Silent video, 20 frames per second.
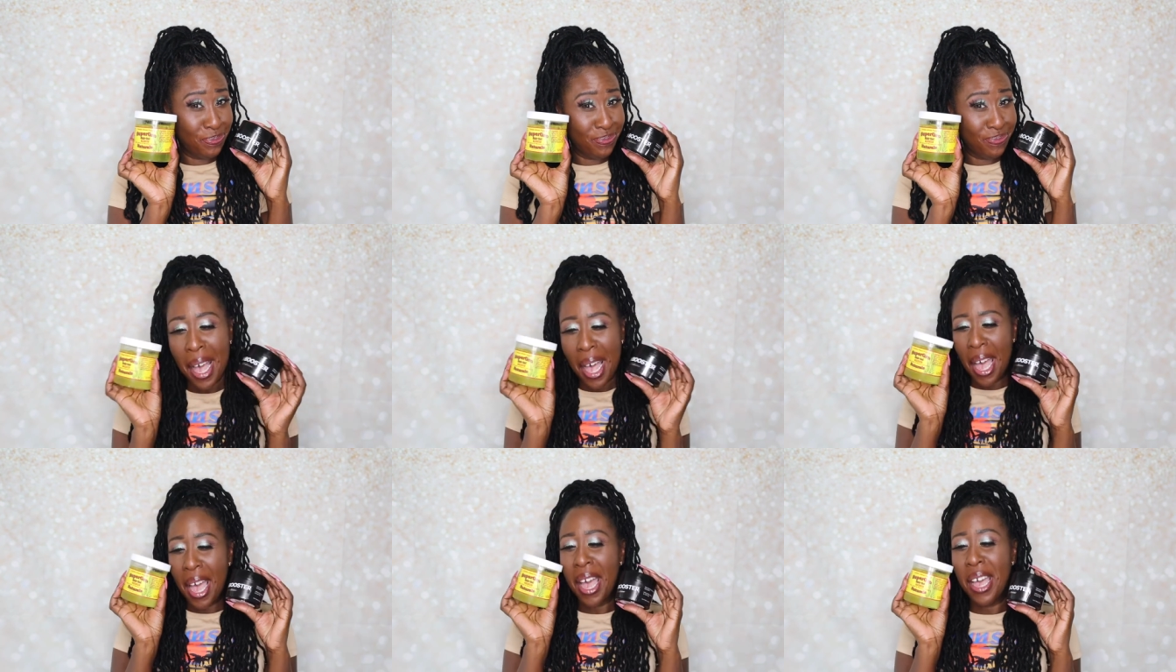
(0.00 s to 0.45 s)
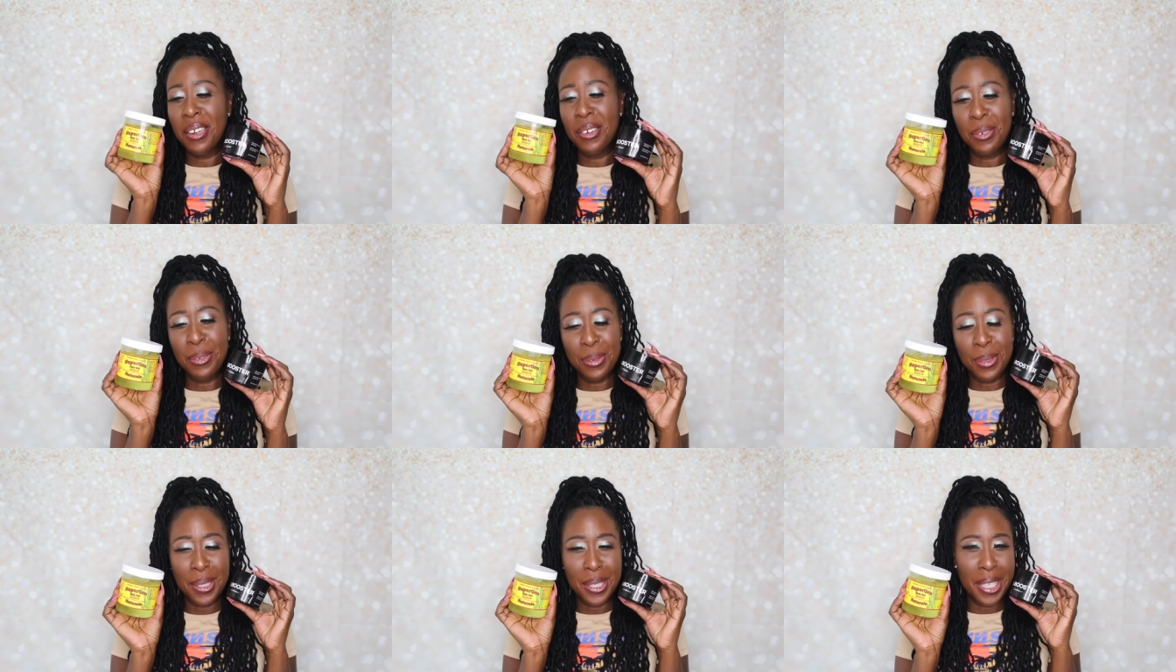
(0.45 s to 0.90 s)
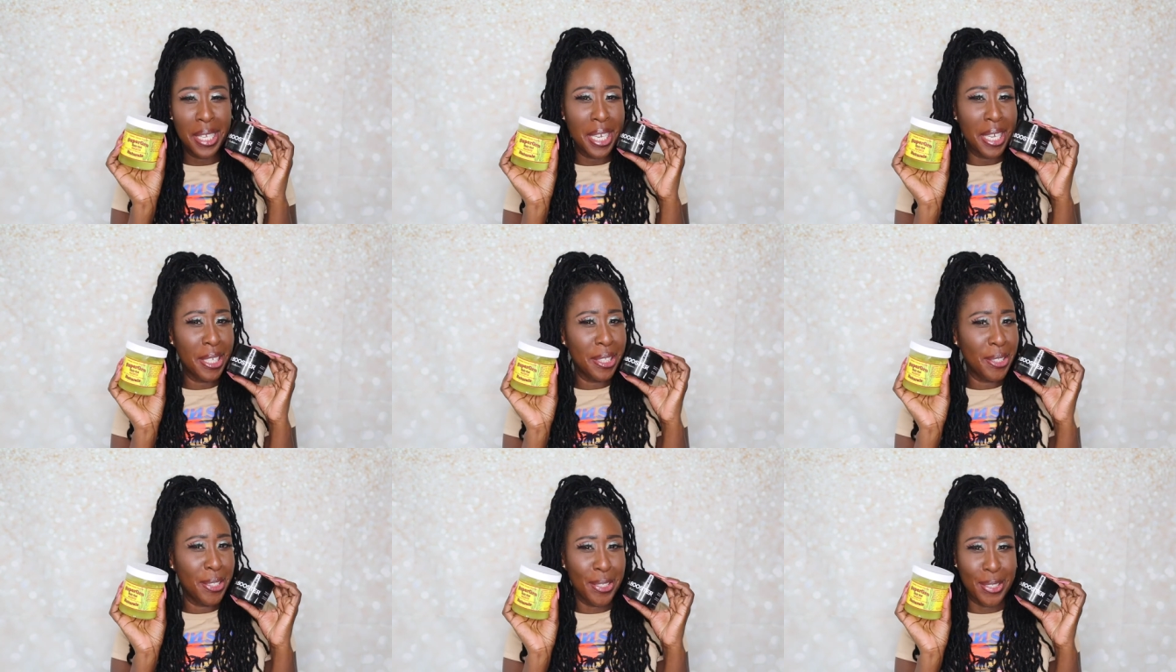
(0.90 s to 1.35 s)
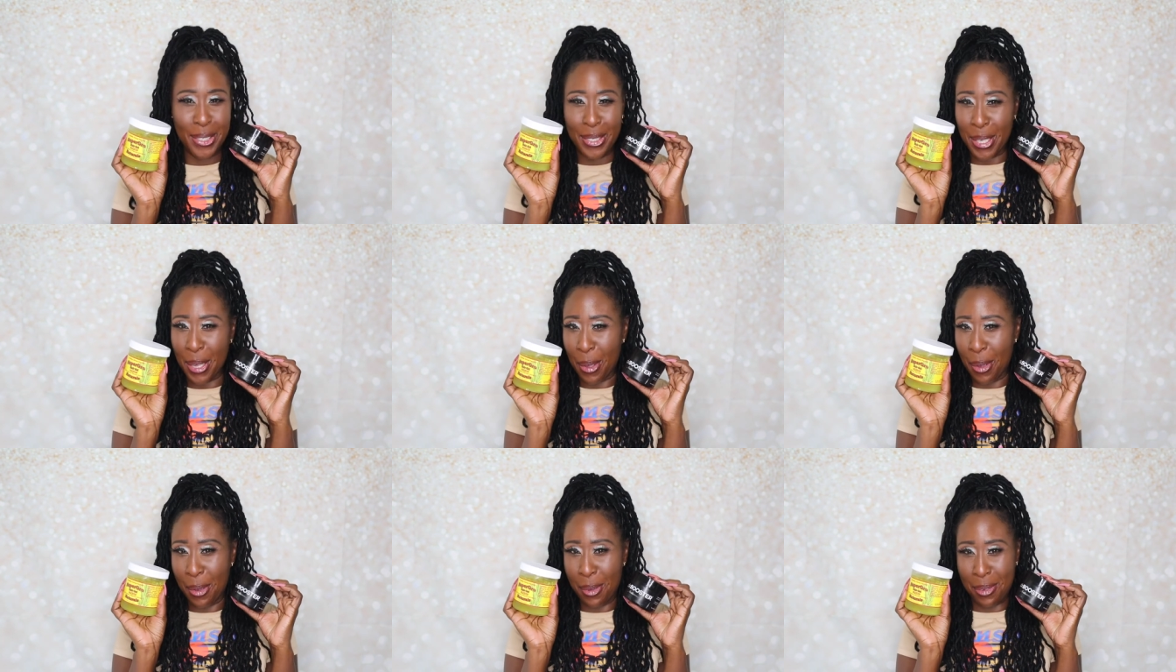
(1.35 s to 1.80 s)
I don't think
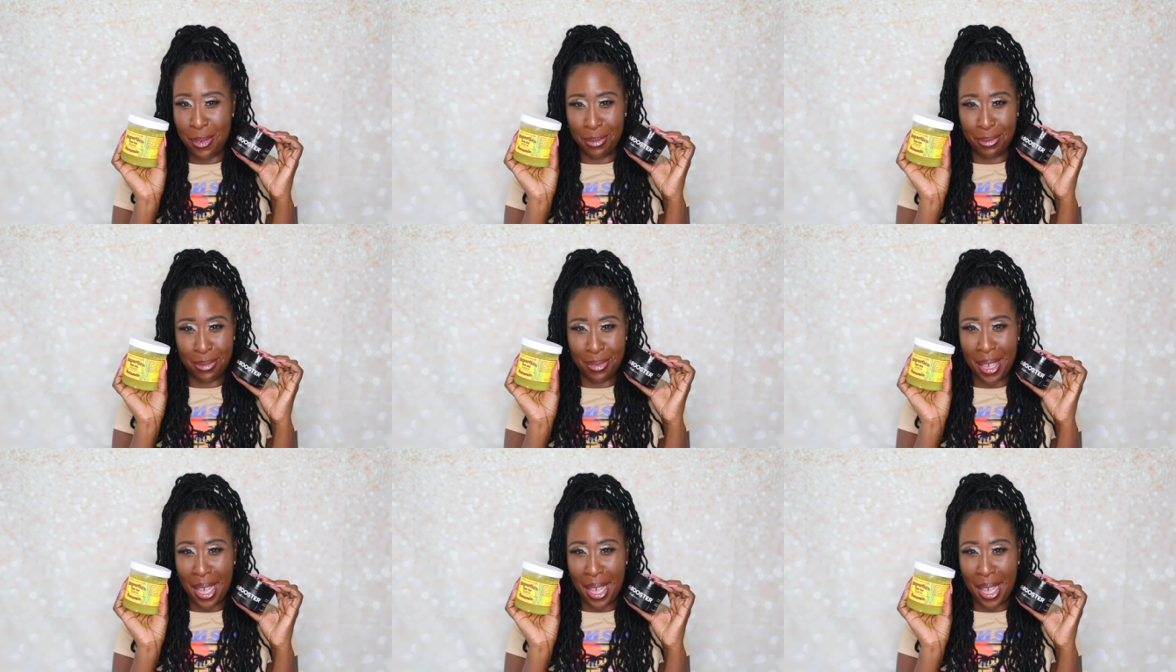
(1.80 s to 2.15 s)
so.